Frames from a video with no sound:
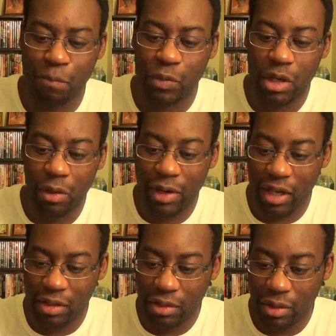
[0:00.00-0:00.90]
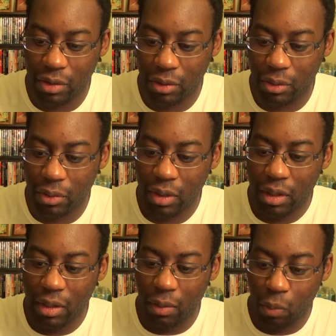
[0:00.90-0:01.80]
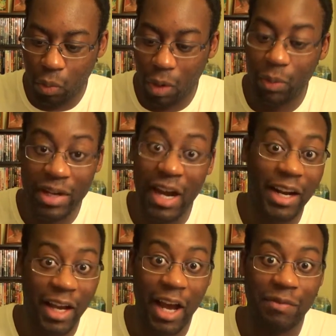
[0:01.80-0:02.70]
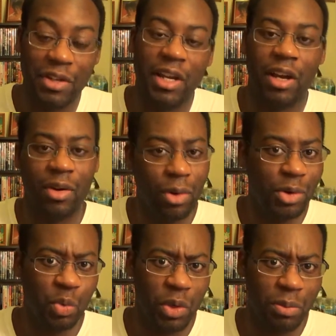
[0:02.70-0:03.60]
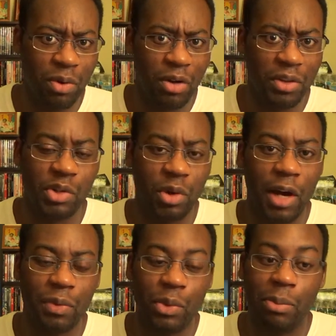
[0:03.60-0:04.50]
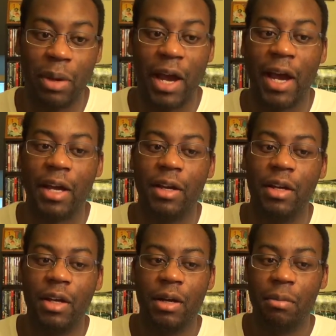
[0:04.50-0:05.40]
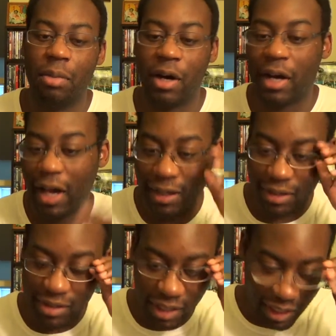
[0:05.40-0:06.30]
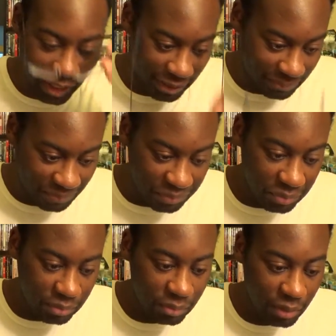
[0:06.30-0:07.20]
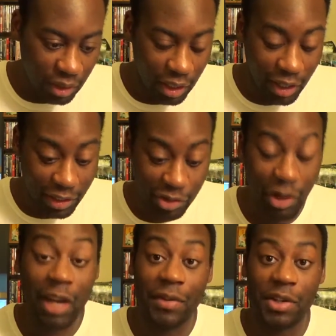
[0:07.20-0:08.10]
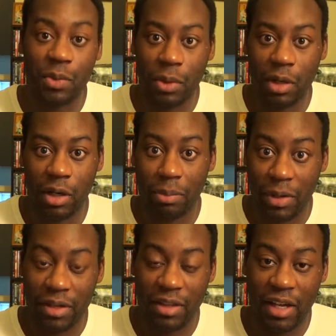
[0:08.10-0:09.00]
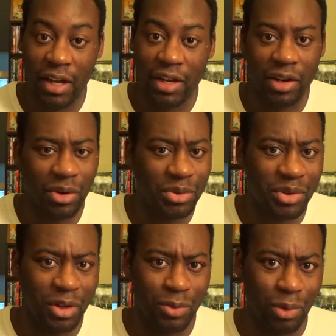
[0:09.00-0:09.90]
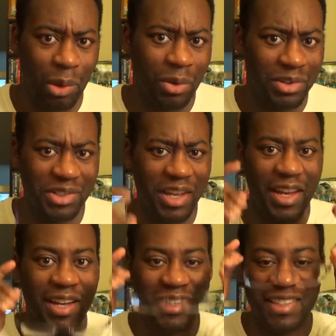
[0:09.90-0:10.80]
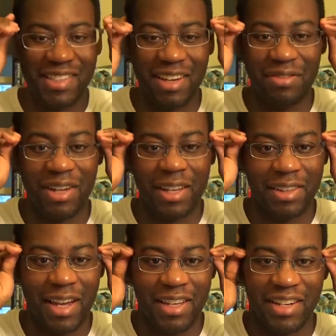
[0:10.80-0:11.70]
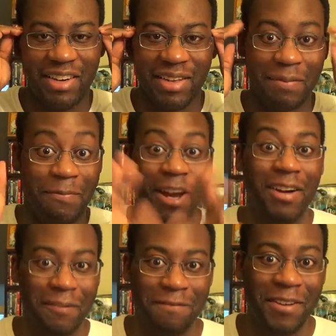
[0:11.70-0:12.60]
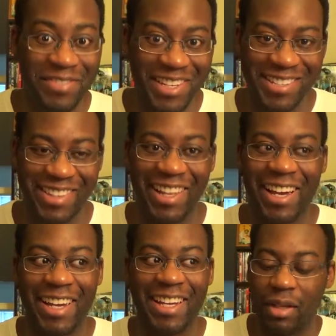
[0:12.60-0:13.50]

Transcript: going into what we kind of have today. Of course, we brought the drive-through back, but at the time, drive-ins were a big thing, girls on roller skates and stuff like that, you know, it's very 50s like,